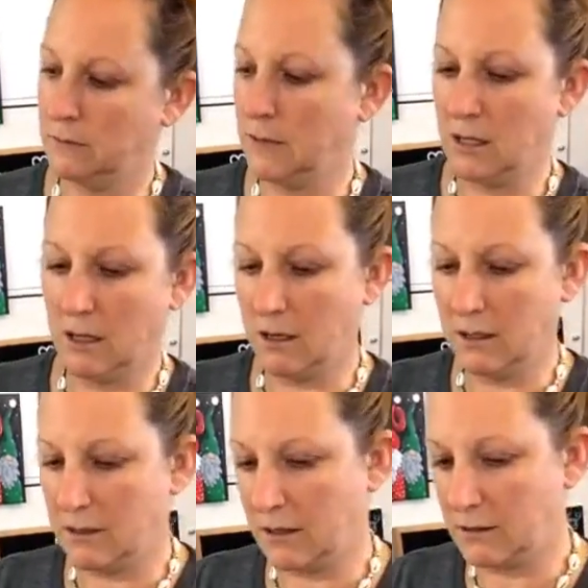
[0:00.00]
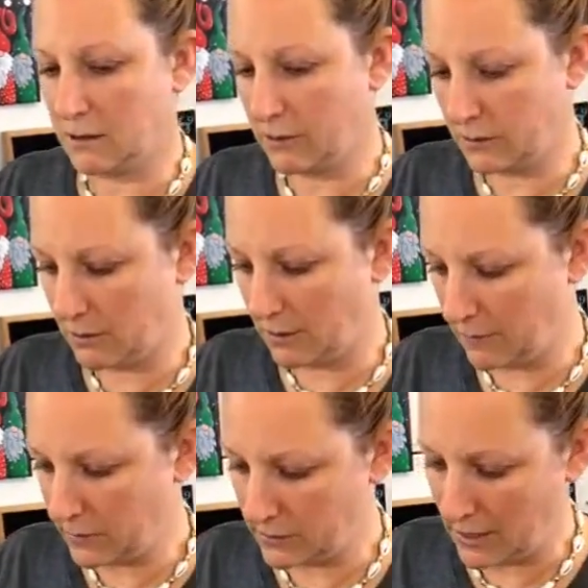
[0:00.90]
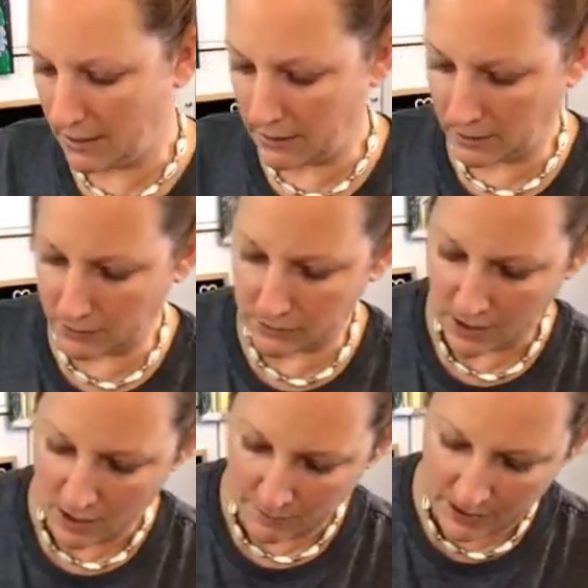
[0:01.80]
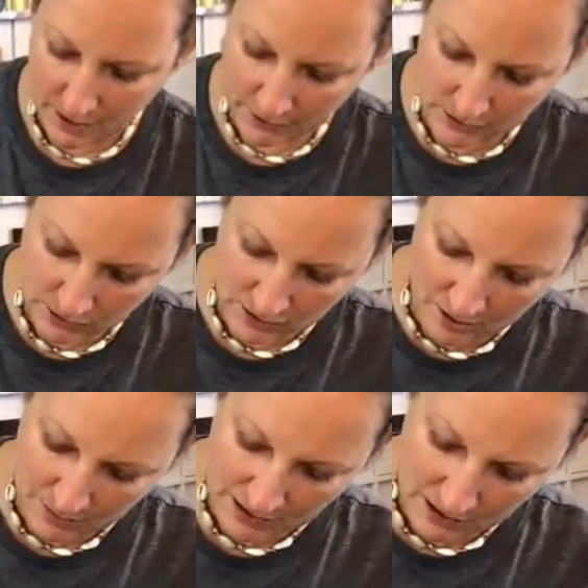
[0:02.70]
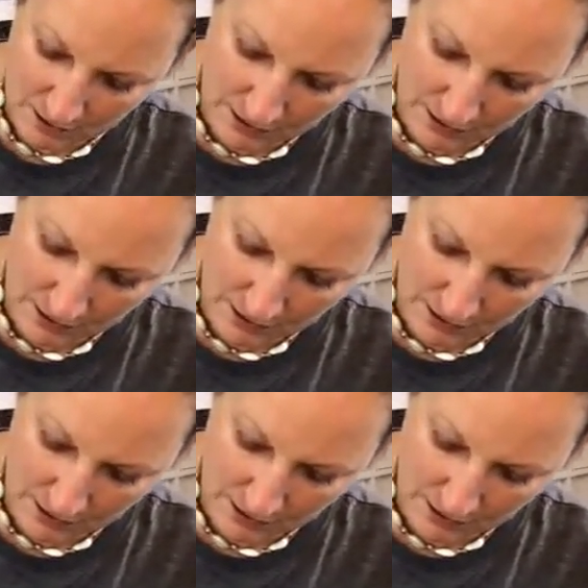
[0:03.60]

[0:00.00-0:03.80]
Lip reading: yeah, I think it's close to me. We'll see how that goes. Now I can just come in here and